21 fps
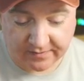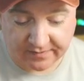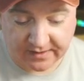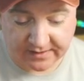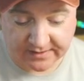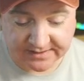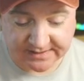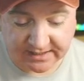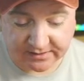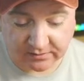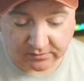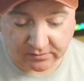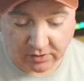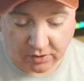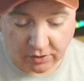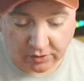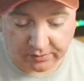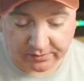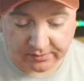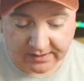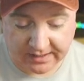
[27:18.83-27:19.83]
then signal
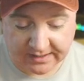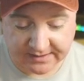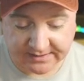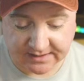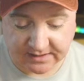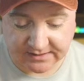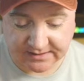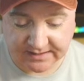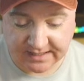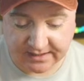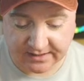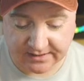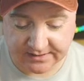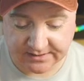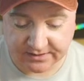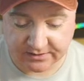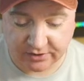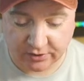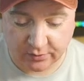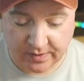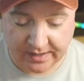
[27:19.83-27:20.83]
on is
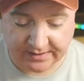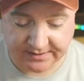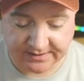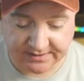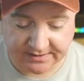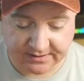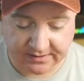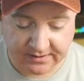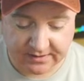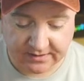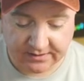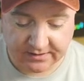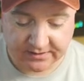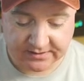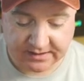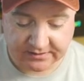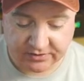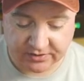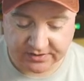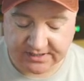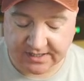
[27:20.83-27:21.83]
ticks us
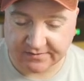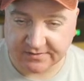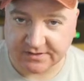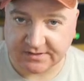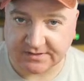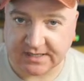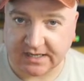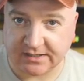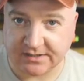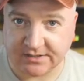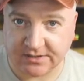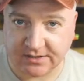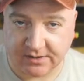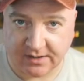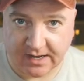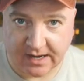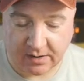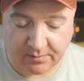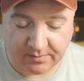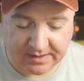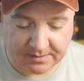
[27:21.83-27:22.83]
so that just gives us that uh,
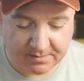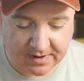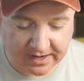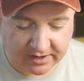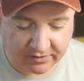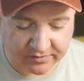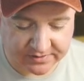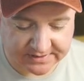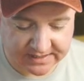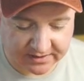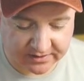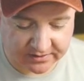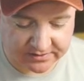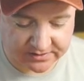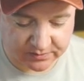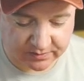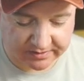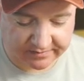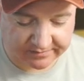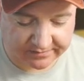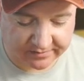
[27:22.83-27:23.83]
how many
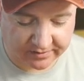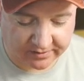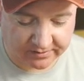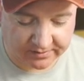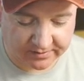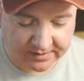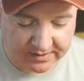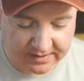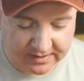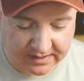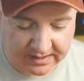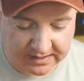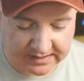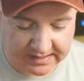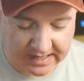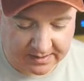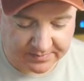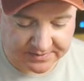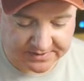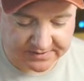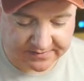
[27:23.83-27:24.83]
microseconds we've uh,
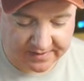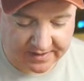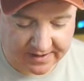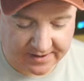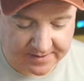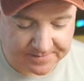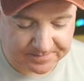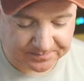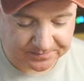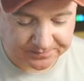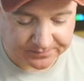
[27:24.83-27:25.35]
elapsed there